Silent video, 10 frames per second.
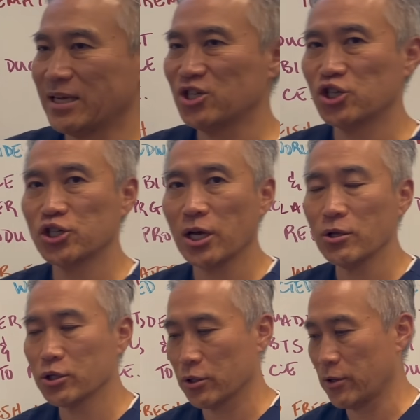a
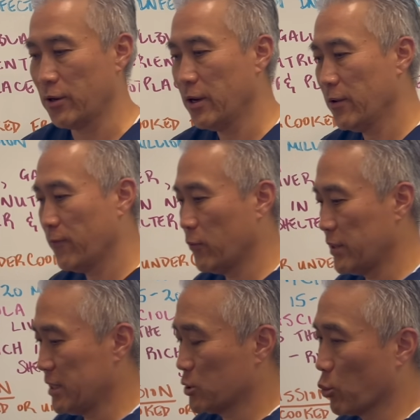shelter for
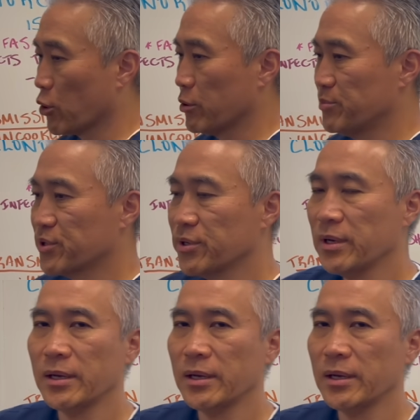these worms,